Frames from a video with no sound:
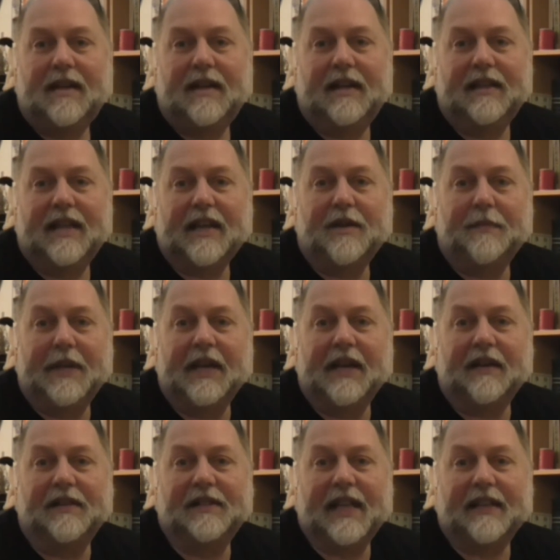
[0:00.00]
they could be
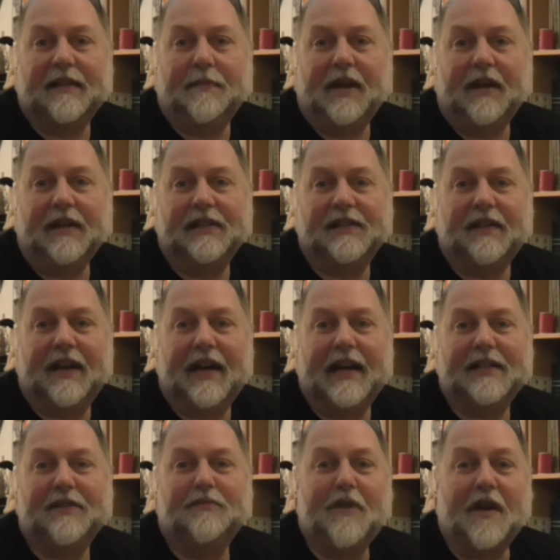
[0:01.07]
heard because they had the mic. So I
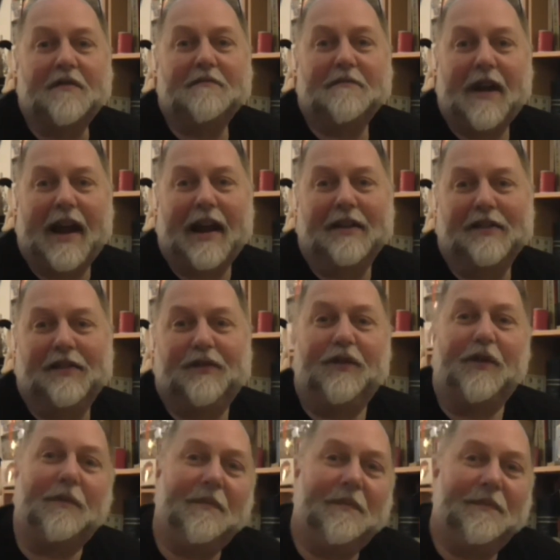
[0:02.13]
had to run around
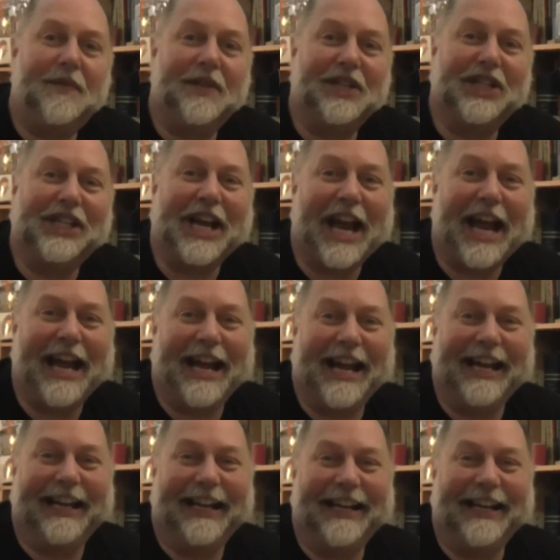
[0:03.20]
from the chair